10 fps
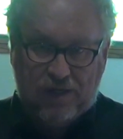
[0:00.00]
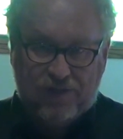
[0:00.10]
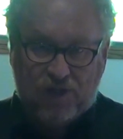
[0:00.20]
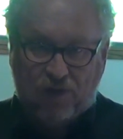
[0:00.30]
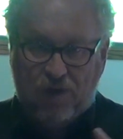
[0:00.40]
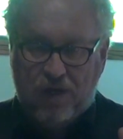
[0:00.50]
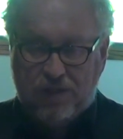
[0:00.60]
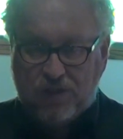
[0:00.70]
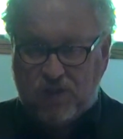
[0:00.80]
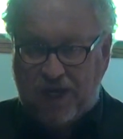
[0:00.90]
So
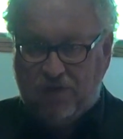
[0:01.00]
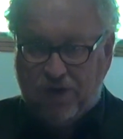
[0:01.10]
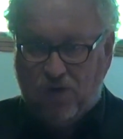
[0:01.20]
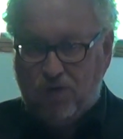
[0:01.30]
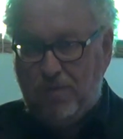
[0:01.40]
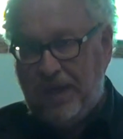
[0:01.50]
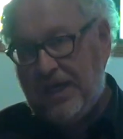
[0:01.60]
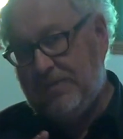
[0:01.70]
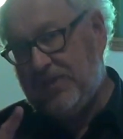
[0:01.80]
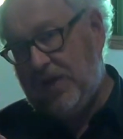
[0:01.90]
the sacred oak
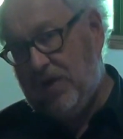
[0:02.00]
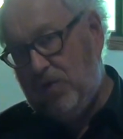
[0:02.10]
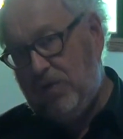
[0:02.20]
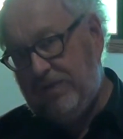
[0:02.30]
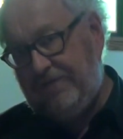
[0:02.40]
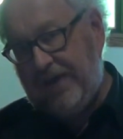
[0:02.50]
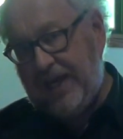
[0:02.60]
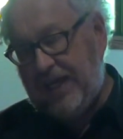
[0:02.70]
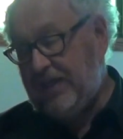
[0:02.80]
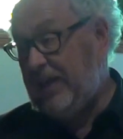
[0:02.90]
becomes an oak with
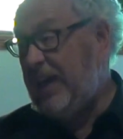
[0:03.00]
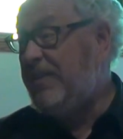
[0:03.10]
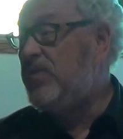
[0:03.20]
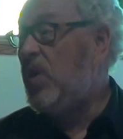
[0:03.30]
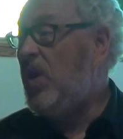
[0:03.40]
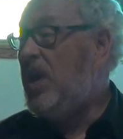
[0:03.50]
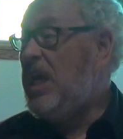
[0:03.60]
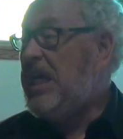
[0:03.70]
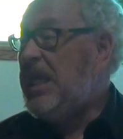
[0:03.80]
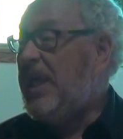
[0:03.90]
fading leaves,
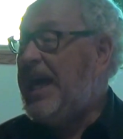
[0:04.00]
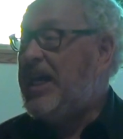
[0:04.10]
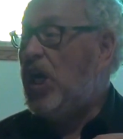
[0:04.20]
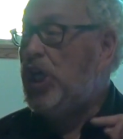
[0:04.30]
like a